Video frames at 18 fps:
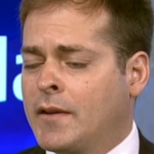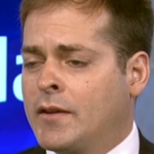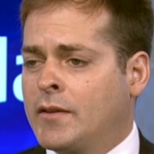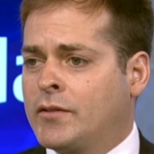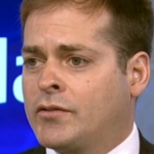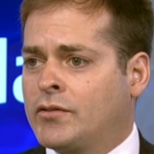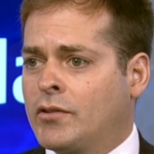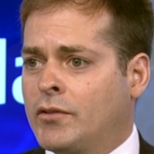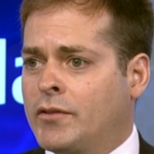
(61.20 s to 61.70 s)

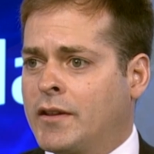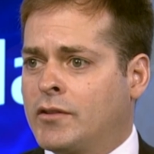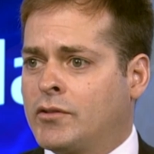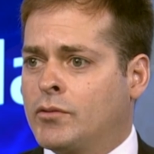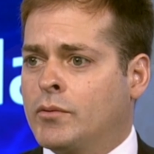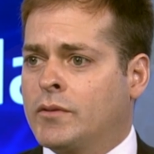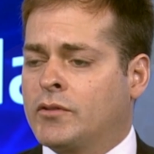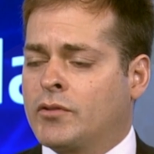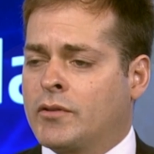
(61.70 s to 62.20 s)
So they
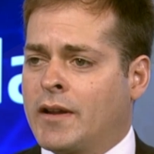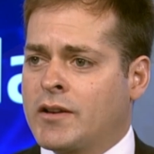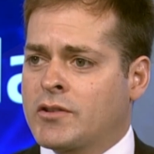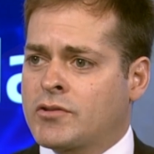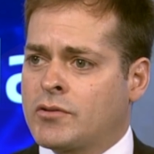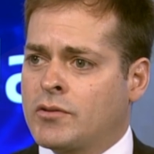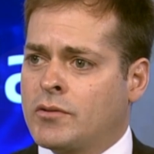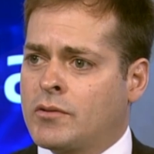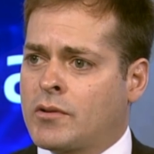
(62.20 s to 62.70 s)
do
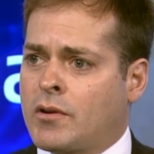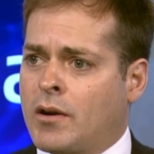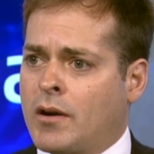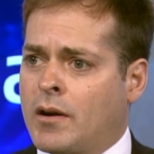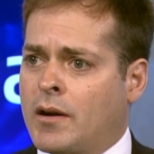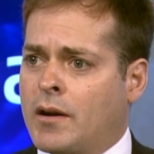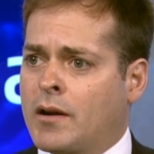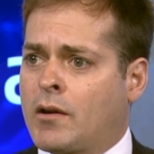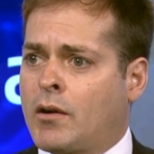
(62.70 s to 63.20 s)
international
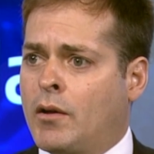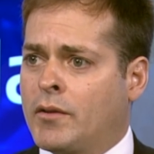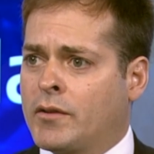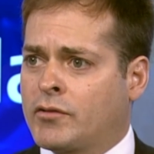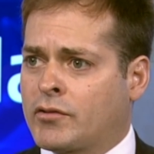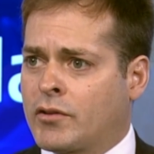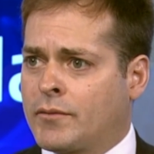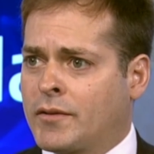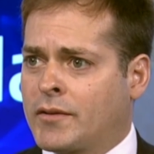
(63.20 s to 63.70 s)
calling
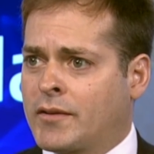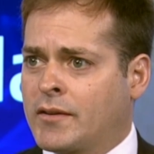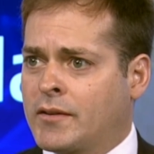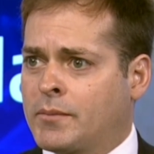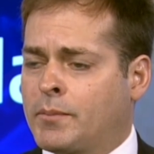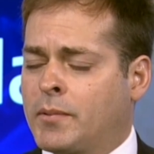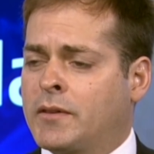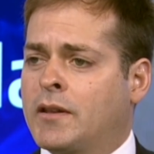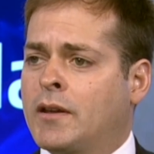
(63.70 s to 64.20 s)

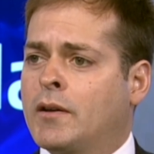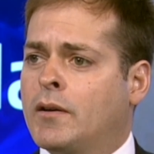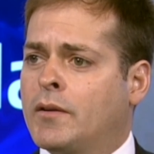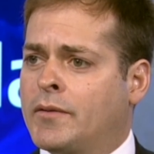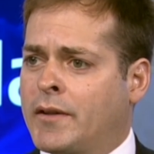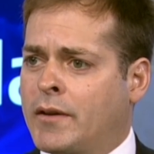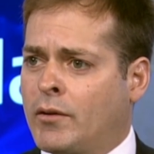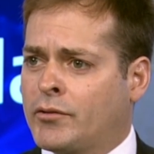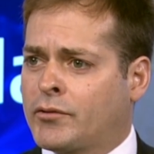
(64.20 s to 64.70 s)
services, but they
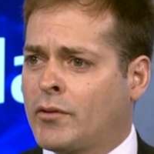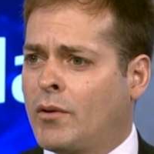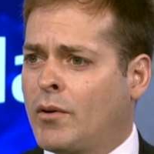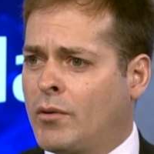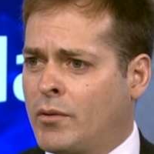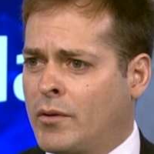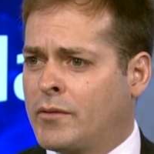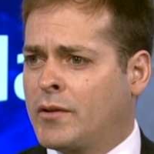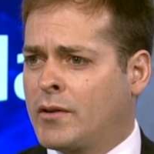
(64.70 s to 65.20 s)

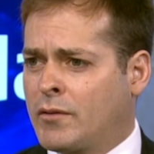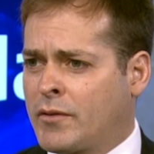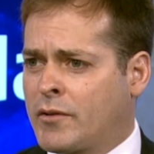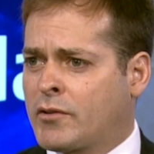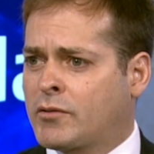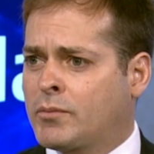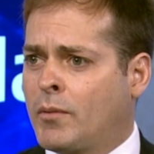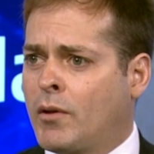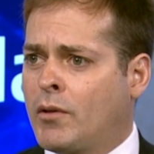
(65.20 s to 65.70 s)
also,
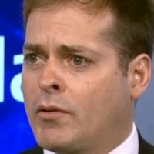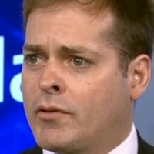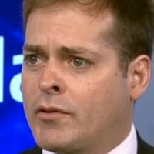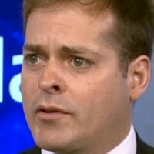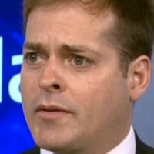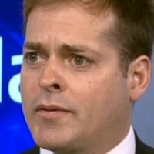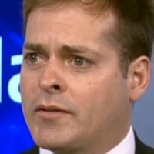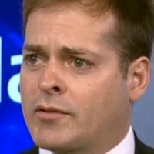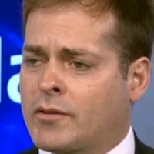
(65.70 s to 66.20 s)
they're a small
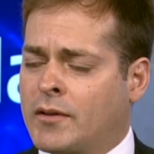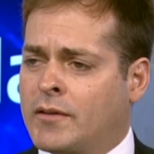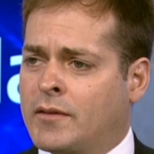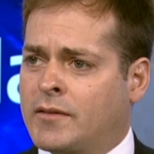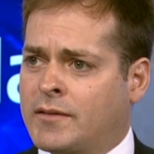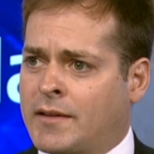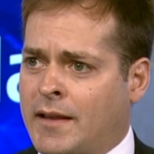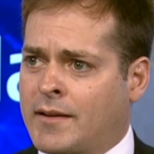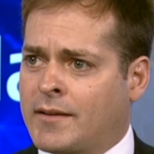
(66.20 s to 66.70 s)
owner in
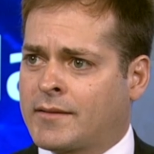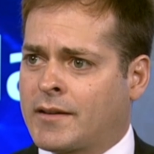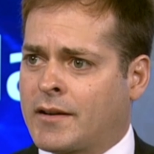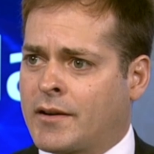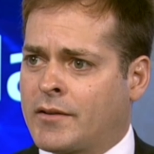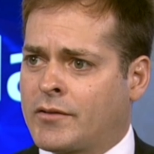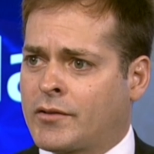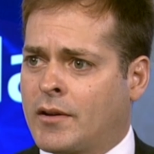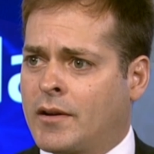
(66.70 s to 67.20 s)
this data
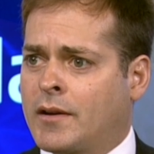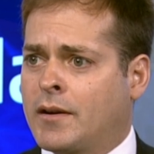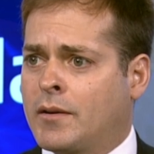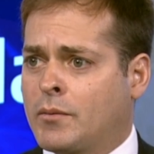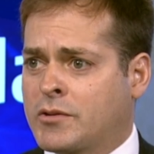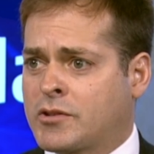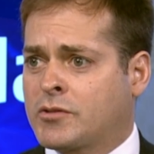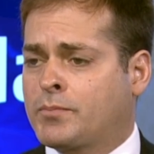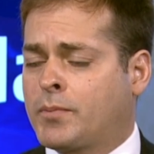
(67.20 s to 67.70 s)
center,
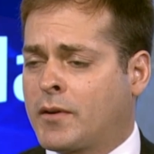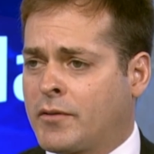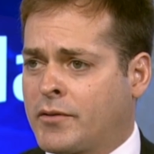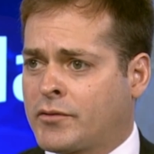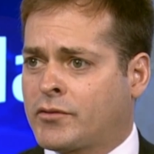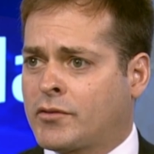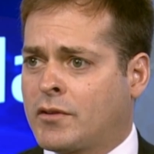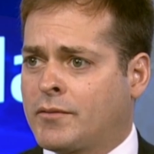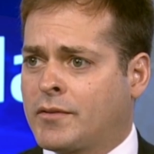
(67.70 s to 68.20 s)
which is part of
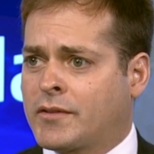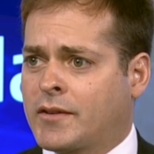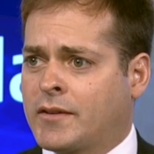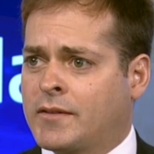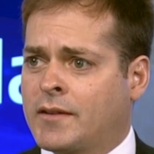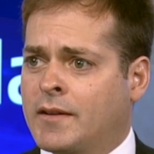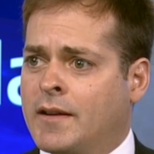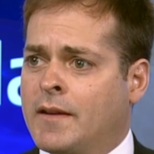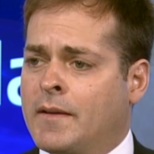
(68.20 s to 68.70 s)
their
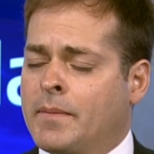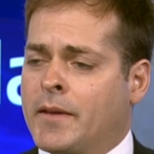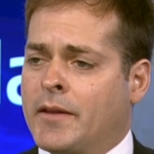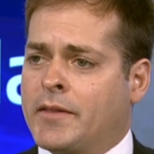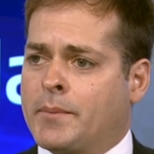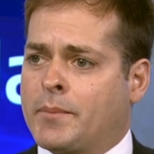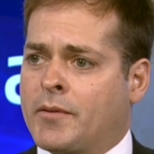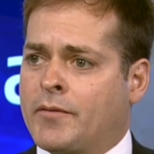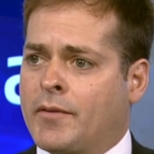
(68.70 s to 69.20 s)
services
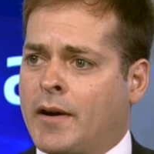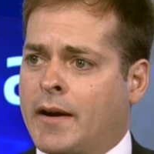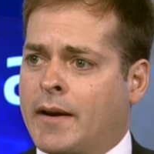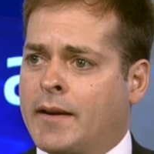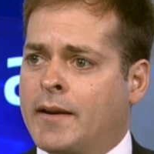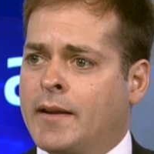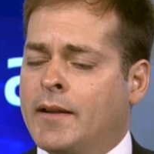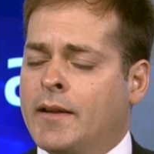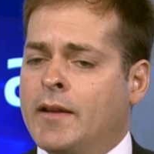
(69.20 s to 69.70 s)
that they provide.